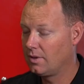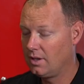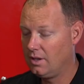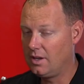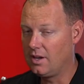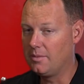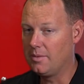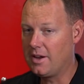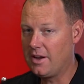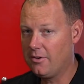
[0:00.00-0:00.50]

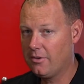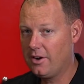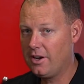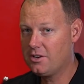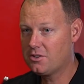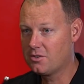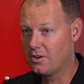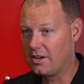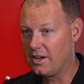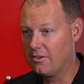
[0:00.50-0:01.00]
You know, my
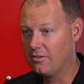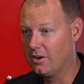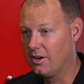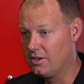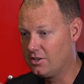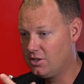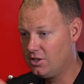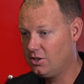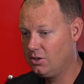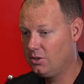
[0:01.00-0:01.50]
race truck, I
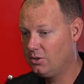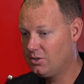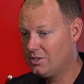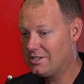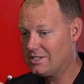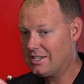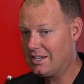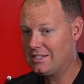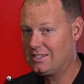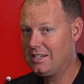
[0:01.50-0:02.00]
run two
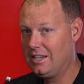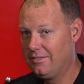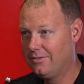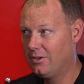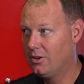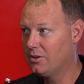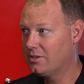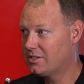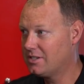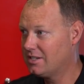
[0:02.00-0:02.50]
16
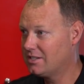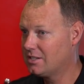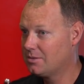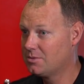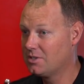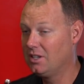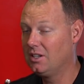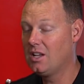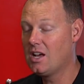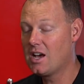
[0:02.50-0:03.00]
volt
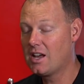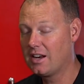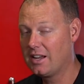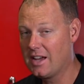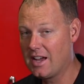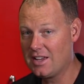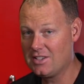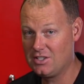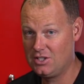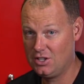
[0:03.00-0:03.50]
systems. A lot of
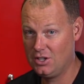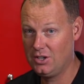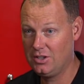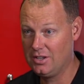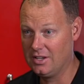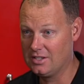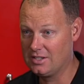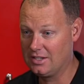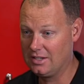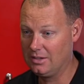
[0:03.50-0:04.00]
guys do
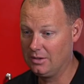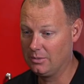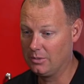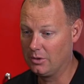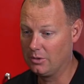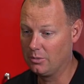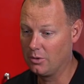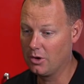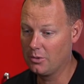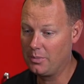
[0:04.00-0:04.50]
this. You
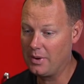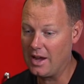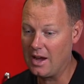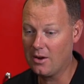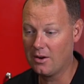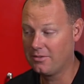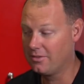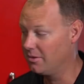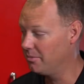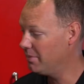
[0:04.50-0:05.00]
know, more
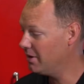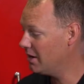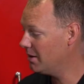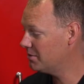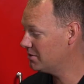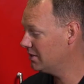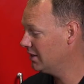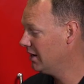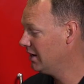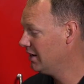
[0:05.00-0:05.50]
power for the
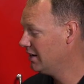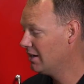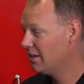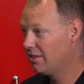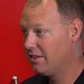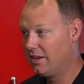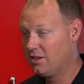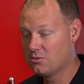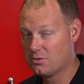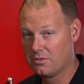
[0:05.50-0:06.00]
pumps,
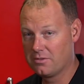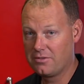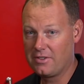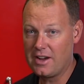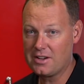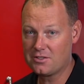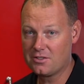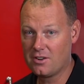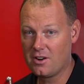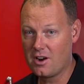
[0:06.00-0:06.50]
things run
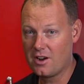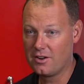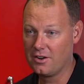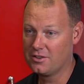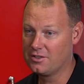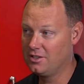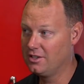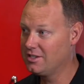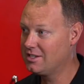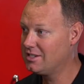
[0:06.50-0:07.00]
faster,
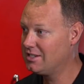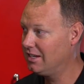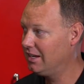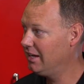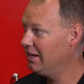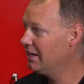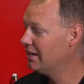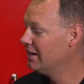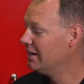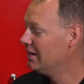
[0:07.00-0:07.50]
harder. So let's
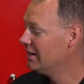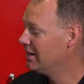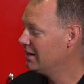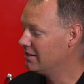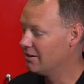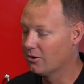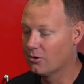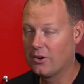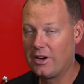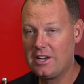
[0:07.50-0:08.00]
see
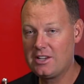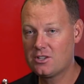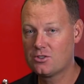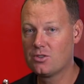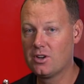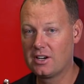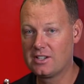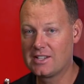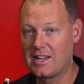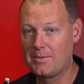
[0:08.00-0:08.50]
in a race
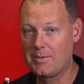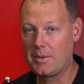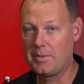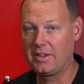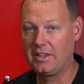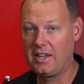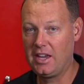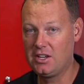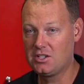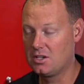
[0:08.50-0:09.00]
truck type
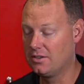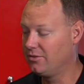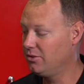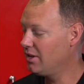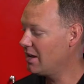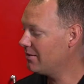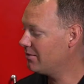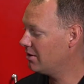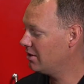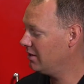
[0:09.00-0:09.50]
application, if
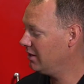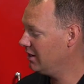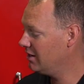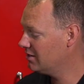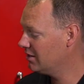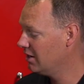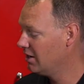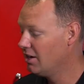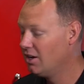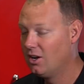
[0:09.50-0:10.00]
you have one of
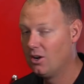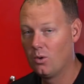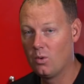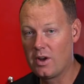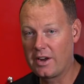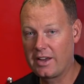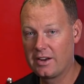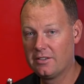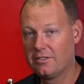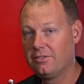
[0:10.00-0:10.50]
these,
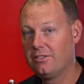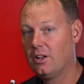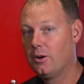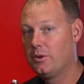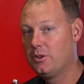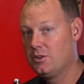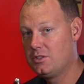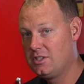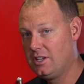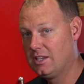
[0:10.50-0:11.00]
what kind of
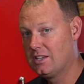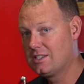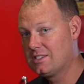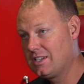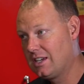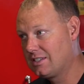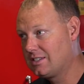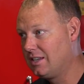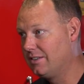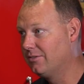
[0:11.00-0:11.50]
flow you see a
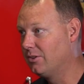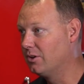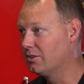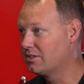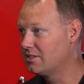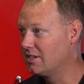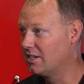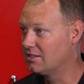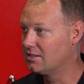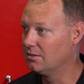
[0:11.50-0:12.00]
16 volt
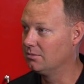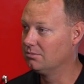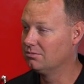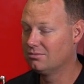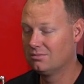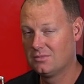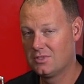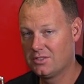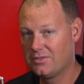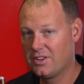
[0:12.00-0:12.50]
system.
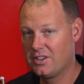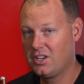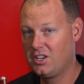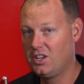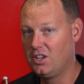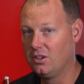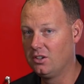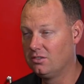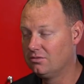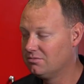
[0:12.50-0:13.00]
It's fun to
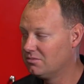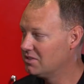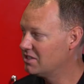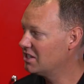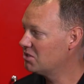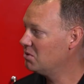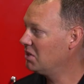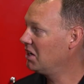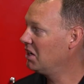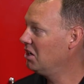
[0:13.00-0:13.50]
do. And
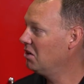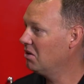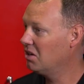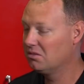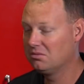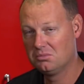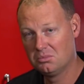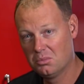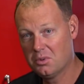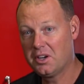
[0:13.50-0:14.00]
since we can do
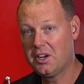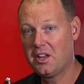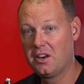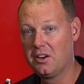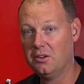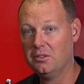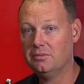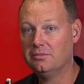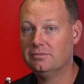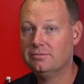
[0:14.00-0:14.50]
it, we're going
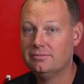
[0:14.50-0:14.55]
to.